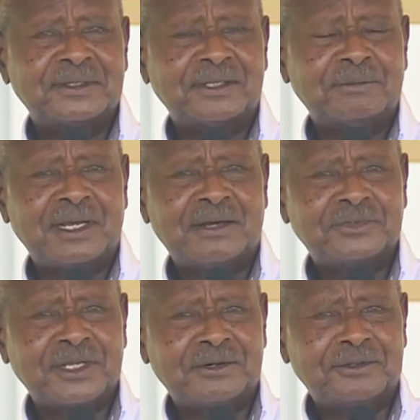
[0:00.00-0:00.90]
They may have
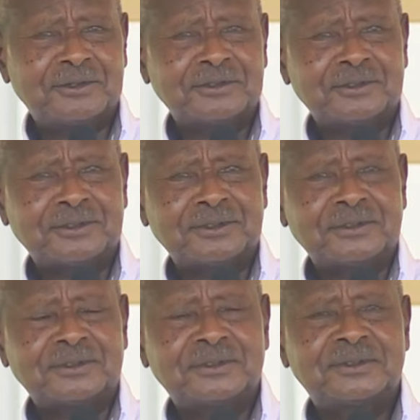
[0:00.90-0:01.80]
their
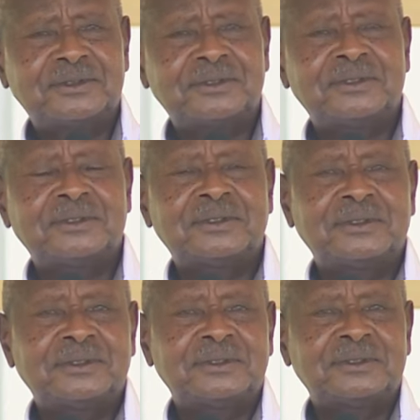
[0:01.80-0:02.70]
own
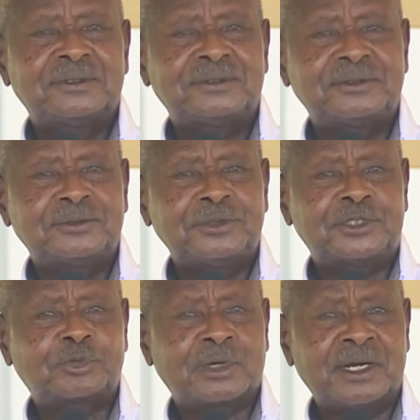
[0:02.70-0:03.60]

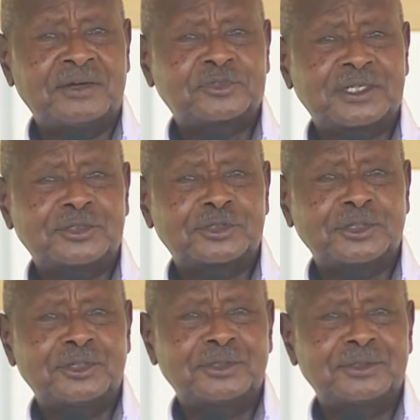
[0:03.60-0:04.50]
witchcraft and so
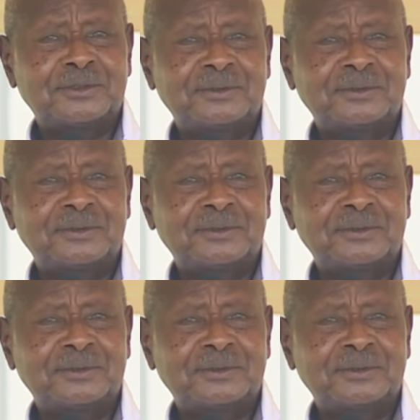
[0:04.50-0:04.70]
on.